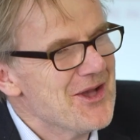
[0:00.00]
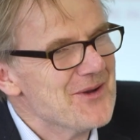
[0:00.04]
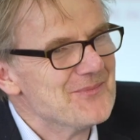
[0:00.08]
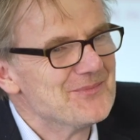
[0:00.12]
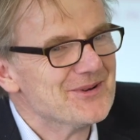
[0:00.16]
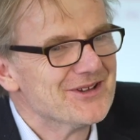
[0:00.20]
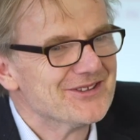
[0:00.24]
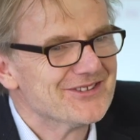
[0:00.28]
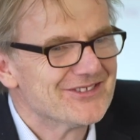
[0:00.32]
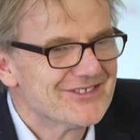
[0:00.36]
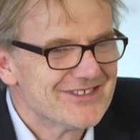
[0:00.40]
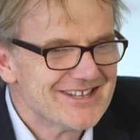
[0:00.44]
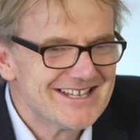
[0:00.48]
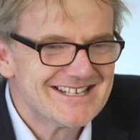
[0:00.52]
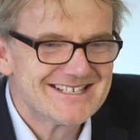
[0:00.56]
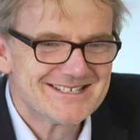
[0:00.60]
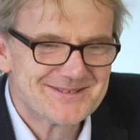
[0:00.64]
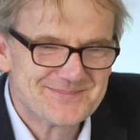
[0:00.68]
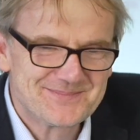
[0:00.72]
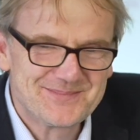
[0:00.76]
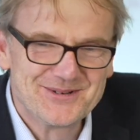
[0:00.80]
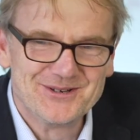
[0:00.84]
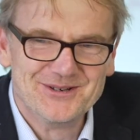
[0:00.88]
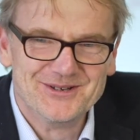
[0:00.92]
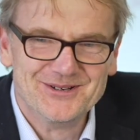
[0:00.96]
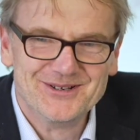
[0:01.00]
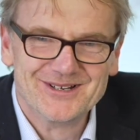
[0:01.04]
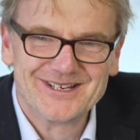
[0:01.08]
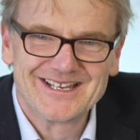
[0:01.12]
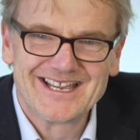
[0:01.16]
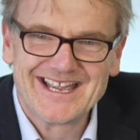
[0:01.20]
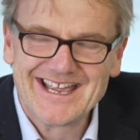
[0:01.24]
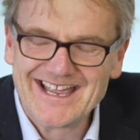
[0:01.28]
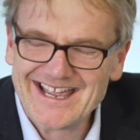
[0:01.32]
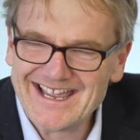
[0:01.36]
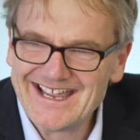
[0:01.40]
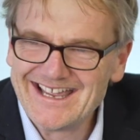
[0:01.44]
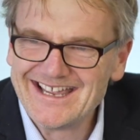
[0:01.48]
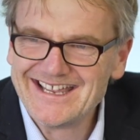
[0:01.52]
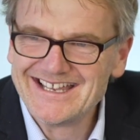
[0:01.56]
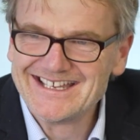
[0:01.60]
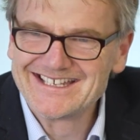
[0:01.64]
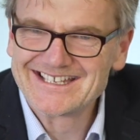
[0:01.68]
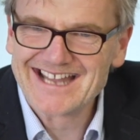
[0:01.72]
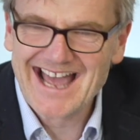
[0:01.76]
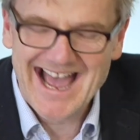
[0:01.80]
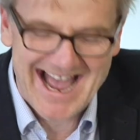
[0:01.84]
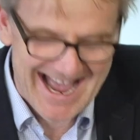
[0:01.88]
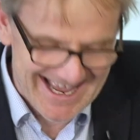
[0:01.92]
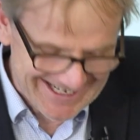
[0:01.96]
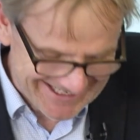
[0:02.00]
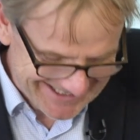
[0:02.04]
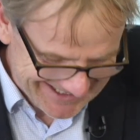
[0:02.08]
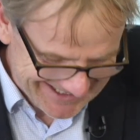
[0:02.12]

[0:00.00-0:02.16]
But this book is an